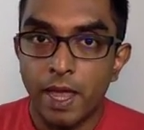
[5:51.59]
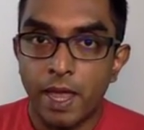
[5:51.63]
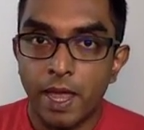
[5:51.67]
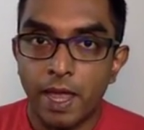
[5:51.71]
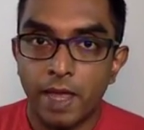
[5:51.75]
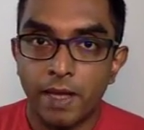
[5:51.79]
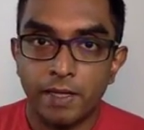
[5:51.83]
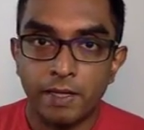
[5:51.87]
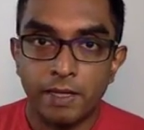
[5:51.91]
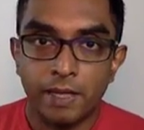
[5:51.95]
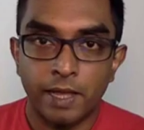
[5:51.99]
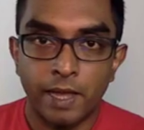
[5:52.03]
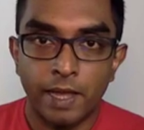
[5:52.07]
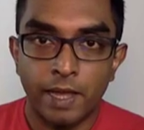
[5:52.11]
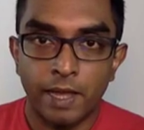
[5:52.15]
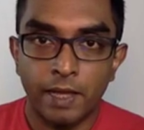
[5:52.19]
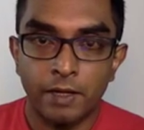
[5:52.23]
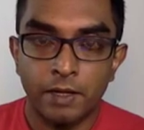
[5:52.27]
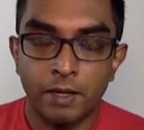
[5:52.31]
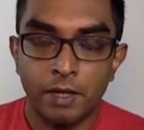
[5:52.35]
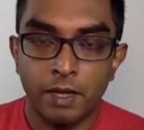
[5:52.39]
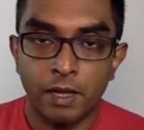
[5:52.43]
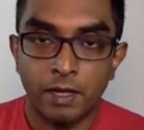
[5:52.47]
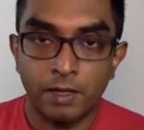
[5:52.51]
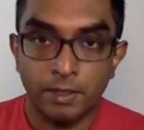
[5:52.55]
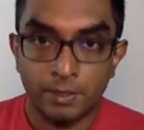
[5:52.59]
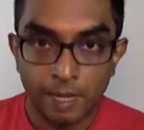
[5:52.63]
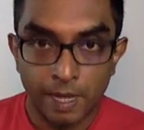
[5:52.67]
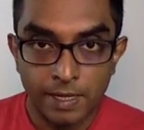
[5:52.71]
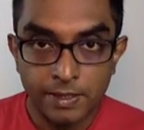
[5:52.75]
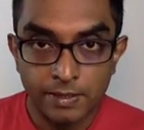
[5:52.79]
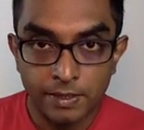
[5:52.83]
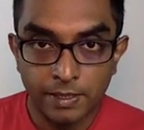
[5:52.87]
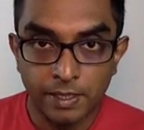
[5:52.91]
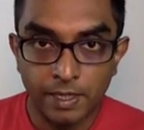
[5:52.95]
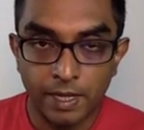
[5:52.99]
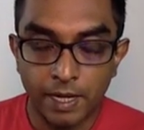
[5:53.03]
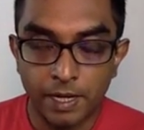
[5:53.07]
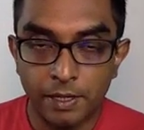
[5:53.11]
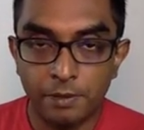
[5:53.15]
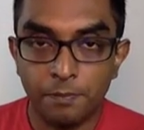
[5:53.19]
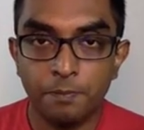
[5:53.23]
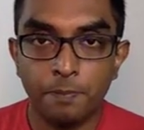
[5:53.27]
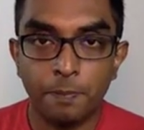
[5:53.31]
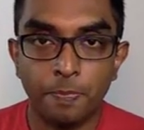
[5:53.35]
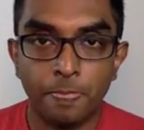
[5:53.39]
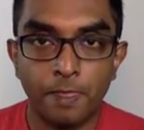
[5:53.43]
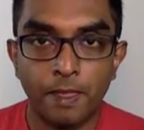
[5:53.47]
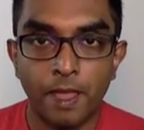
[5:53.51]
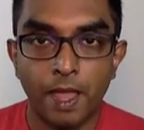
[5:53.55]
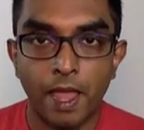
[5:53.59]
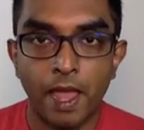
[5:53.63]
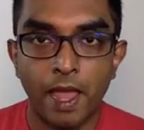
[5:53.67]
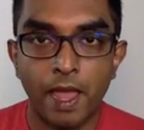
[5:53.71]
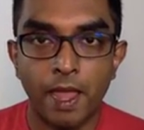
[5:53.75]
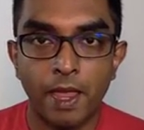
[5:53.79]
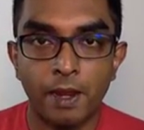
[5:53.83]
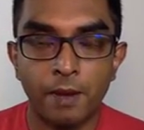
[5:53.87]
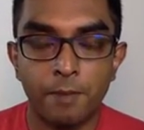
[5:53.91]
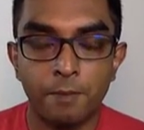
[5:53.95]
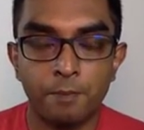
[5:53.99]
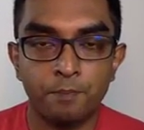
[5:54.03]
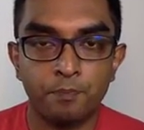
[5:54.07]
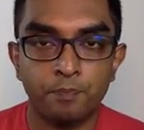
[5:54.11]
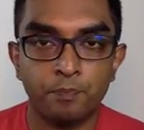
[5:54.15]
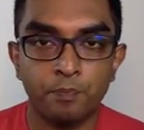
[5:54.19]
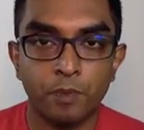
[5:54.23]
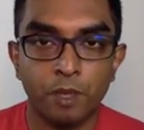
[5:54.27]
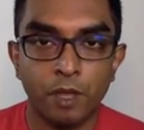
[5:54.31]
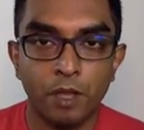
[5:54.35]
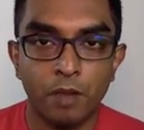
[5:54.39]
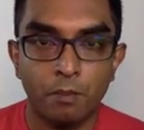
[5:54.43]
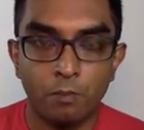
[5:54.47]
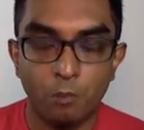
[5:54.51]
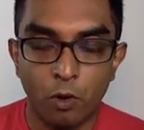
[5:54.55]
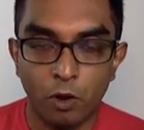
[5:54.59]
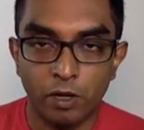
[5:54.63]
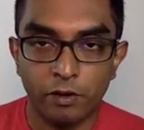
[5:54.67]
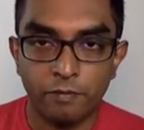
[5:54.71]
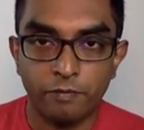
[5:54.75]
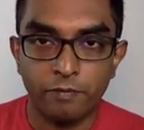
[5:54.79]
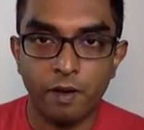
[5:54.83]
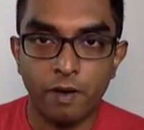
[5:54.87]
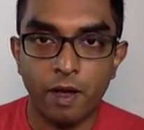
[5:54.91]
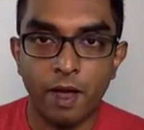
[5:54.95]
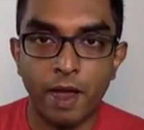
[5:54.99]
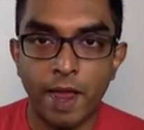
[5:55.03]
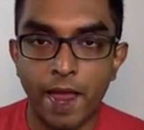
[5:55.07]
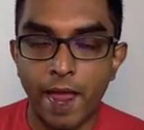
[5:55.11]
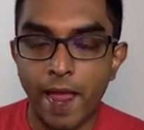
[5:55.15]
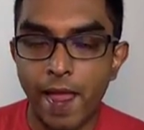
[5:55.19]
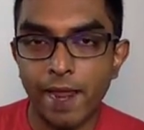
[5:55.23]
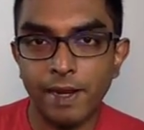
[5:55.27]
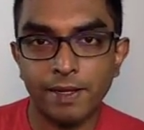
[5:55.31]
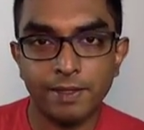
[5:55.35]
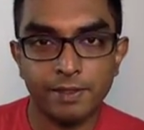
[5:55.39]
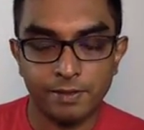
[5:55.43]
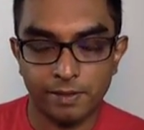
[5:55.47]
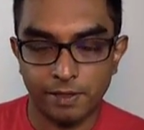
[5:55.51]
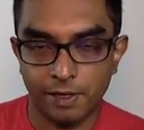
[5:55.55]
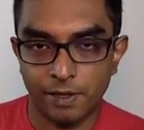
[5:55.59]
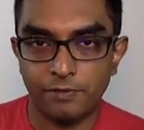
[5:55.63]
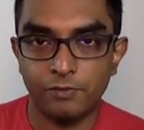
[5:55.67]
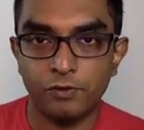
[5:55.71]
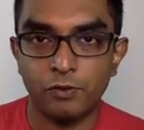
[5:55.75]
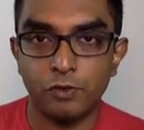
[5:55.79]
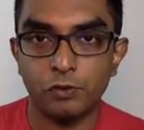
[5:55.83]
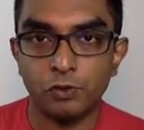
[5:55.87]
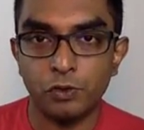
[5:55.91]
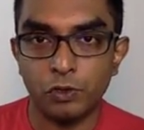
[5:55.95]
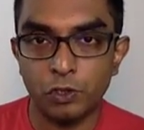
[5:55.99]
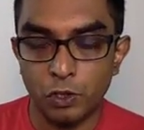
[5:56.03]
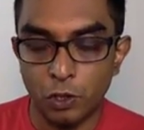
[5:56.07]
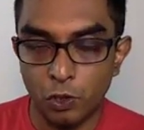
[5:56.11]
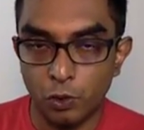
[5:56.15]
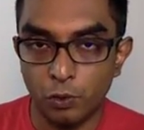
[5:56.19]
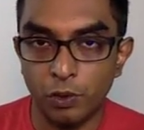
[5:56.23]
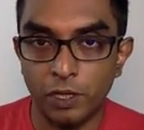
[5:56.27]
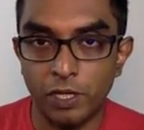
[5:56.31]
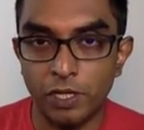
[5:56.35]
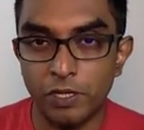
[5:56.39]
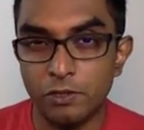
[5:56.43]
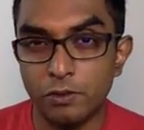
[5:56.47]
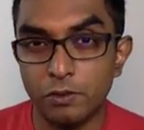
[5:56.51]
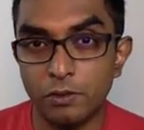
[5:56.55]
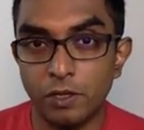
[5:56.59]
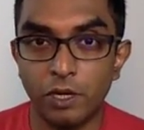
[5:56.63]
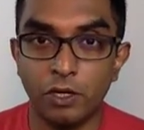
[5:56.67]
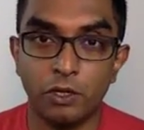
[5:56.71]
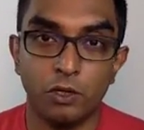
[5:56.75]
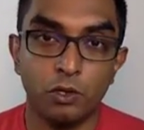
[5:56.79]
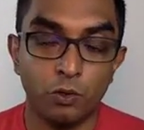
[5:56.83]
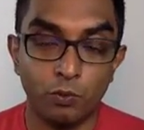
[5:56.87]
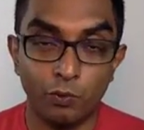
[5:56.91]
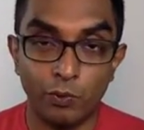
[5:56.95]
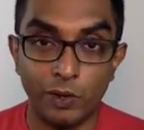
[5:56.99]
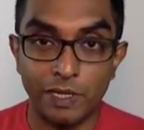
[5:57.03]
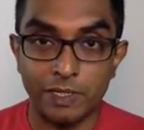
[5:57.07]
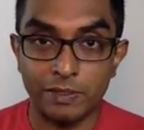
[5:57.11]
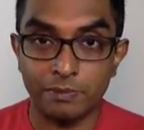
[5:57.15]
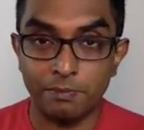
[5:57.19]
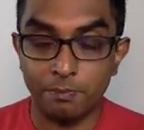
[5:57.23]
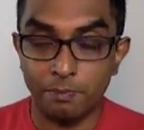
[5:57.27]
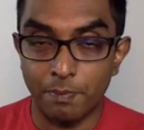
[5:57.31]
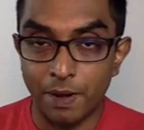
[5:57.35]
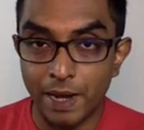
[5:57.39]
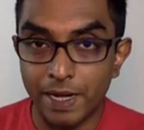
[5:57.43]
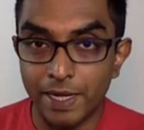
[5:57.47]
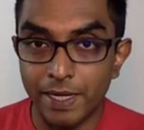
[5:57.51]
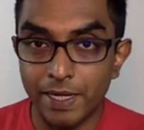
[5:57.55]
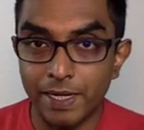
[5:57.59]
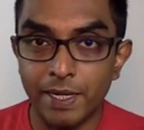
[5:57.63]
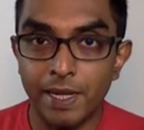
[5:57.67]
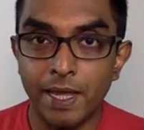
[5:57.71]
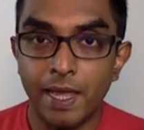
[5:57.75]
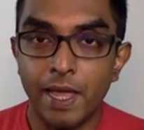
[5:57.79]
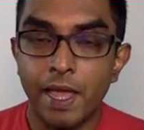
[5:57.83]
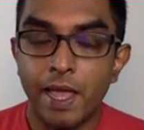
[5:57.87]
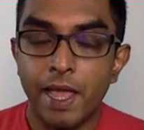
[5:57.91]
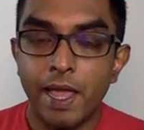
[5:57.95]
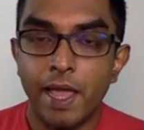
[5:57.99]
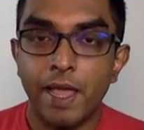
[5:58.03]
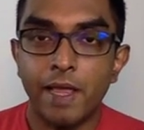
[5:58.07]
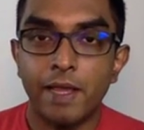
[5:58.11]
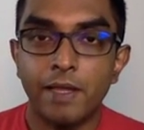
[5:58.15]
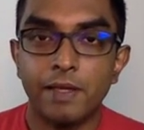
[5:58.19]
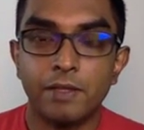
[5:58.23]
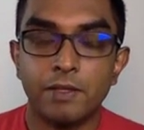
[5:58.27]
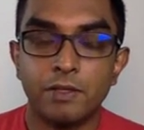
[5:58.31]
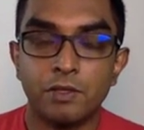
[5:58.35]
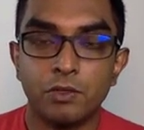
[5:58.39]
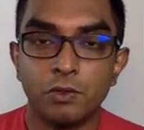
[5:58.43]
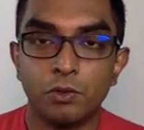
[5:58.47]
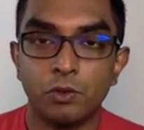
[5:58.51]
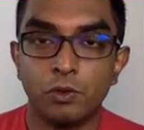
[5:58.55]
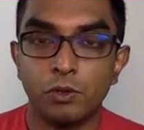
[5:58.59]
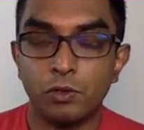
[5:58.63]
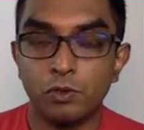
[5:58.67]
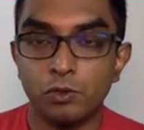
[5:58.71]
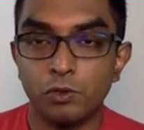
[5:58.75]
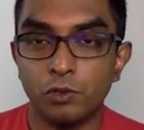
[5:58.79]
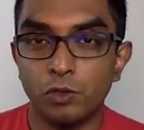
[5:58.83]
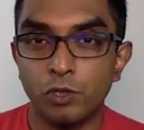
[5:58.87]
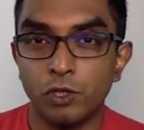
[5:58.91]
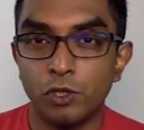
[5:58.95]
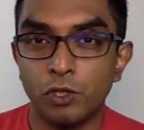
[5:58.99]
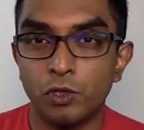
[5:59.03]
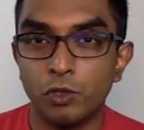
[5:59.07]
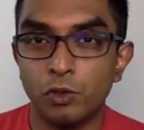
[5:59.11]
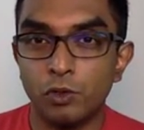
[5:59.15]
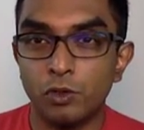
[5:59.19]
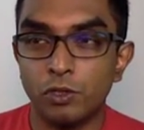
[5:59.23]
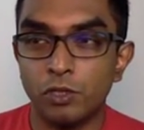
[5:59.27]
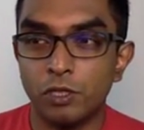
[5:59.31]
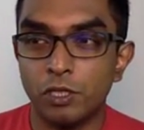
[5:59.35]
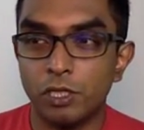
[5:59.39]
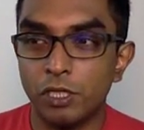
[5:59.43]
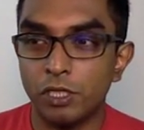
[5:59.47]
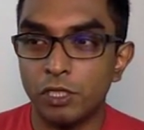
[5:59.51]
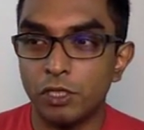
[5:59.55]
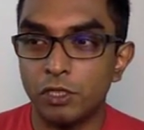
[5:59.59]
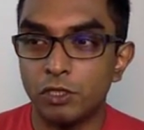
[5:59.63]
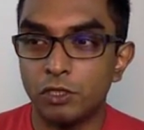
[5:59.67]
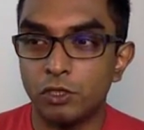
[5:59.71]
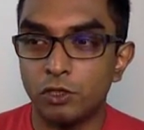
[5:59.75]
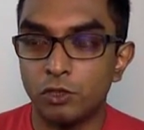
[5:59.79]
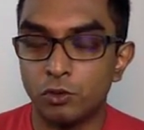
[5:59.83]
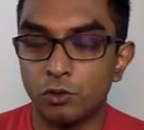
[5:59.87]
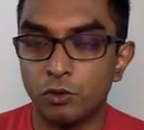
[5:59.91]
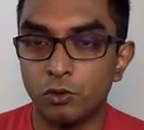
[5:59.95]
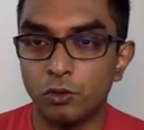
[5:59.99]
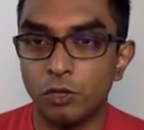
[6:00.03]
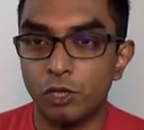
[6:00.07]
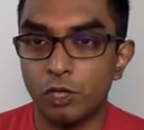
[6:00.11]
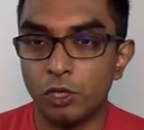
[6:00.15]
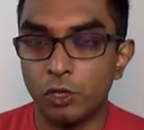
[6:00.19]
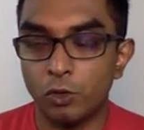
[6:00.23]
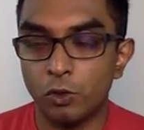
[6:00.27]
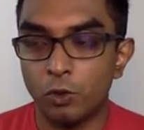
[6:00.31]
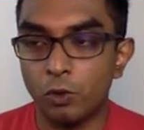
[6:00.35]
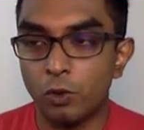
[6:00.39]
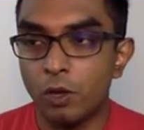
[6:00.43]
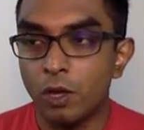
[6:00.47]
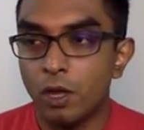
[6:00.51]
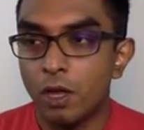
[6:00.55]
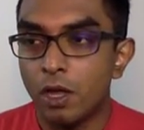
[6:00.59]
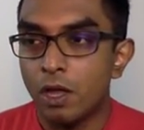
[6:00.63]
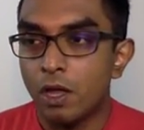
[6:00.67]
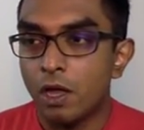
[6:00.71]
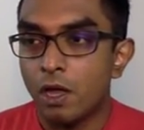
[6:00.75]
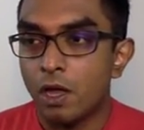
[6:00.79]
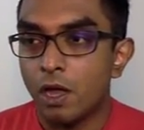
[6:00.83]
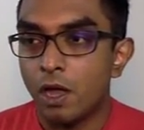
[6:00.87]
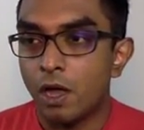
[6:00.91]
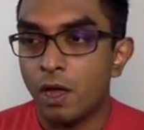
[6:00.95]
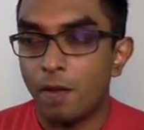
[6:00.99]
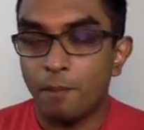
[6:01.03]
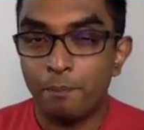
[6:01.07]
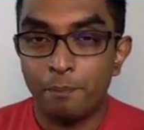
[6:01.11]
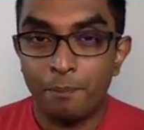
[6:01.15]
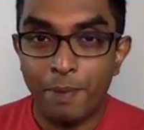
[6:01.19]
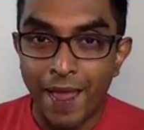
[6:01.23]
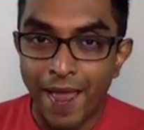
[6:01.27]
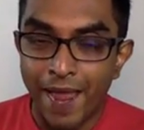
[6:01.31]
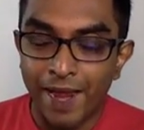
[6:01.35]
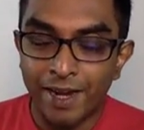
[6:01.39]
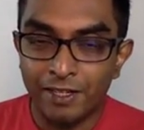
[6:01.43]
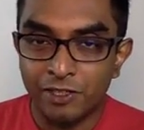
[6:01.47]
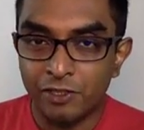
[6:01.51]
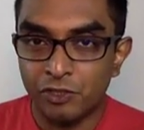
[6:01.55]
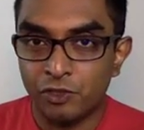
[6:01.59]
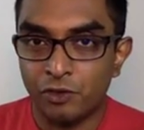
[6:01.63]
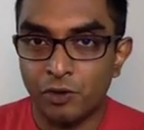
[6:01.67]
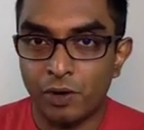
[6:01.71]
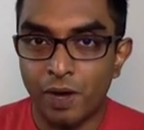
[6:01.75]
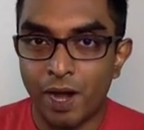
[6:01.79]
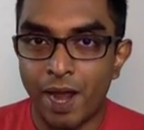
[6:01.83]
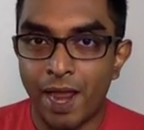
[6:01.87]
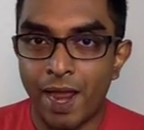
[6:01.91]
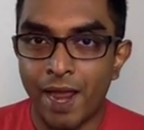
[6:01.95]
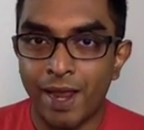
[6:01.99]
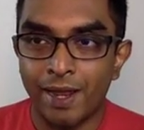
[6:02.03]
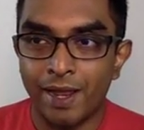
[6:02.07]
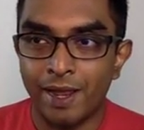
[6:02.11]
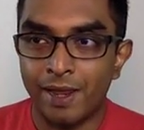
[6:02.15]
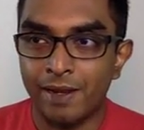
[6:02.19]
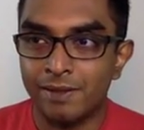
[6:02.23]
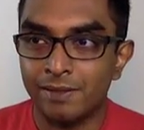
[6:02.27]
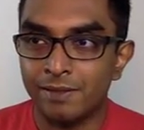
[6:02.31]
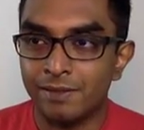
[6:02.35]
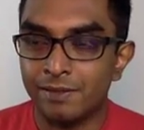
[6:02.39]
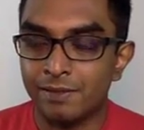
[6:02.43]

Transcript: and then test again and modify, add stuff slowly so that you don't waste money, and so also you don't need to backtrack and